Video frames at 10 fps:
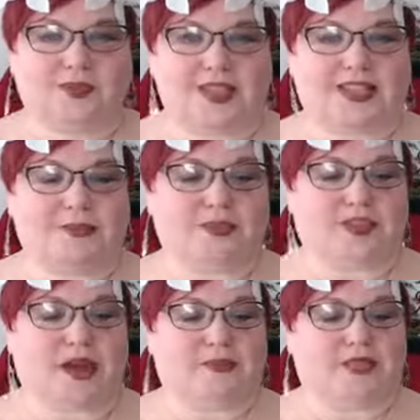some
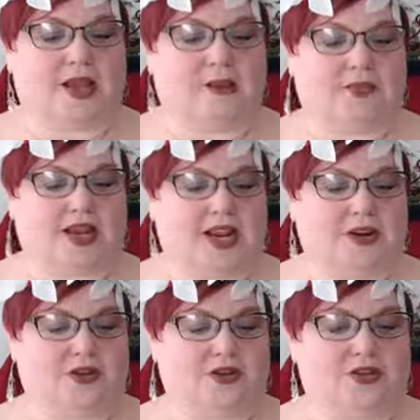thumbs up that I
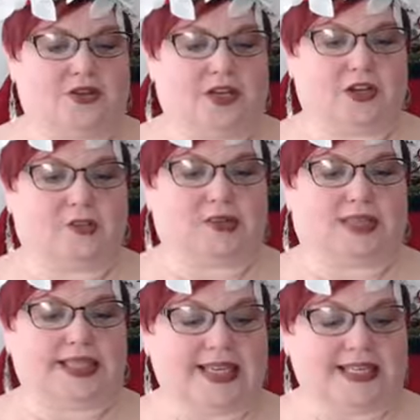know that you're here.
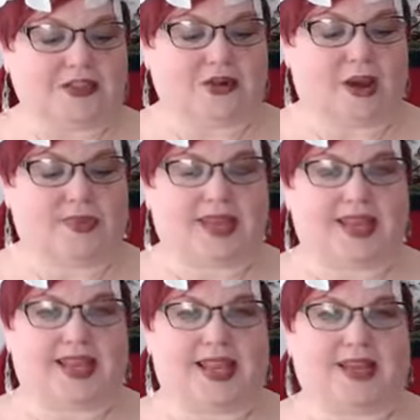Please drop
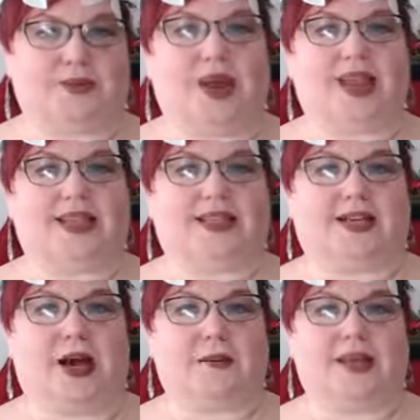in and write in the
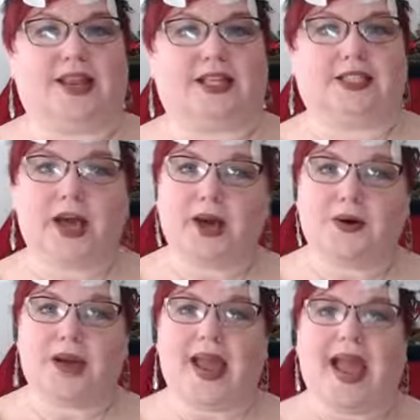comment,
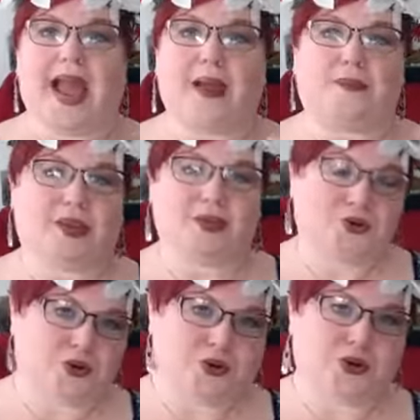hello, happy
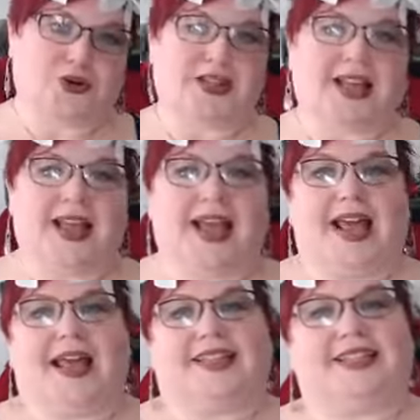Yule.
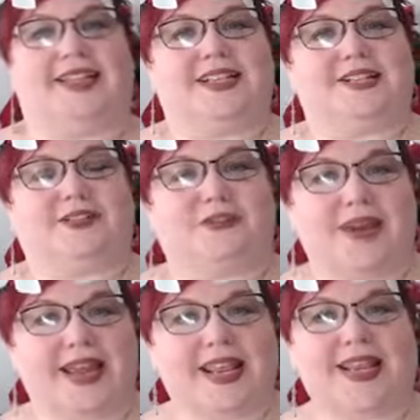Season's
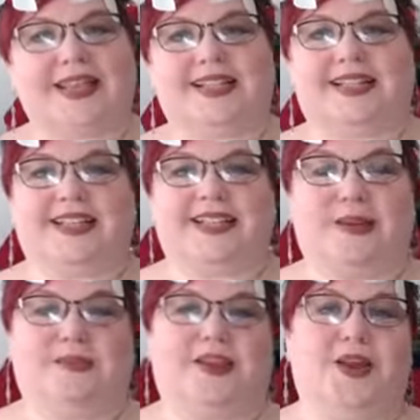greetings. Just
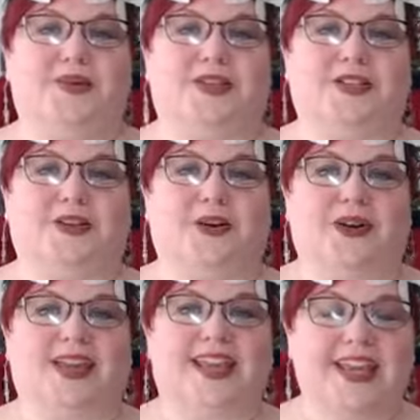let me know that you are
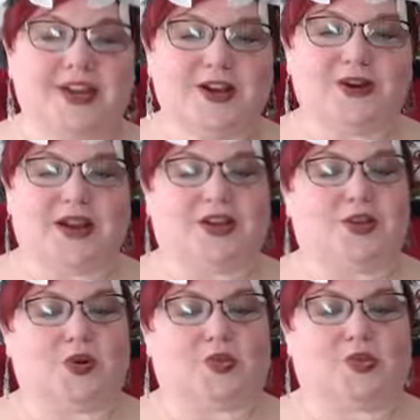here and
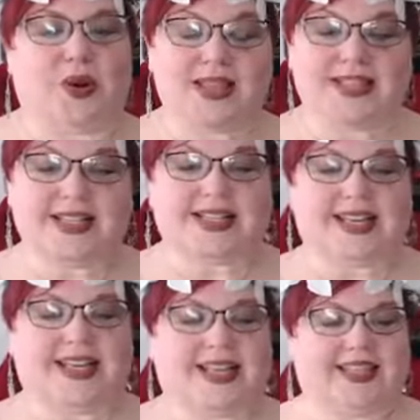you are present
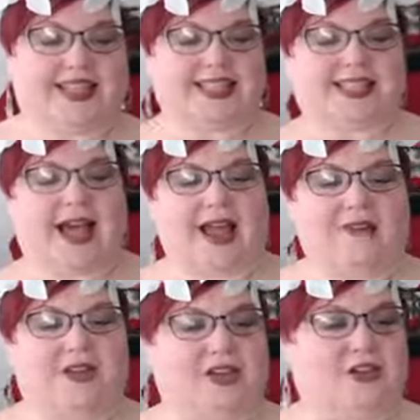in this
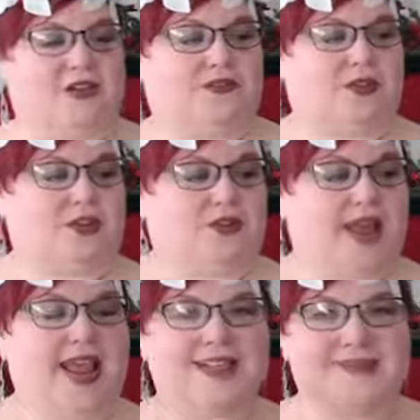live. And if you, hey,
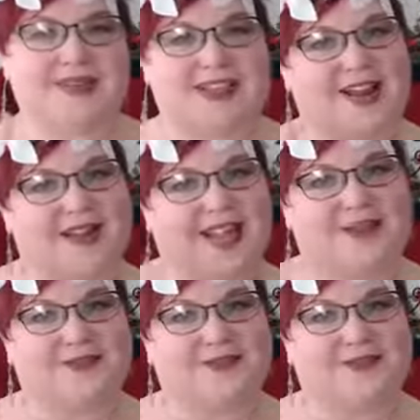someone's here, hello.